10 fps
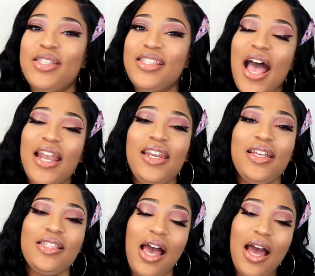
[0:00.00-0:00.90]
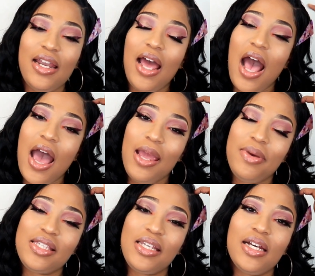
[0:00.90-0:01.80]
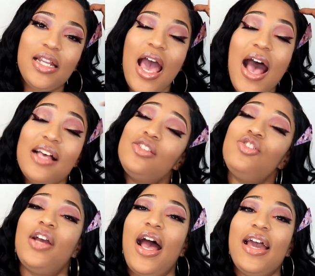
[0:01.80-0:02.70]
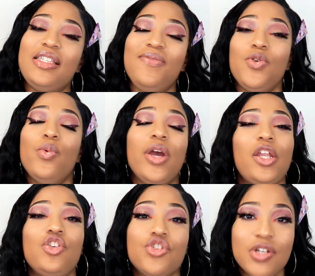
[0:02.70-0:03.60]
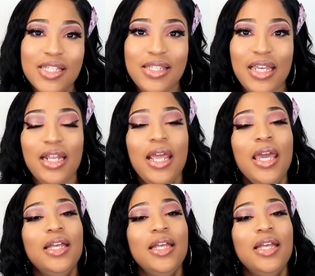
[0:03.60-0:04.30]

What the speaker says: We started it and I basically asked you guys if you were interested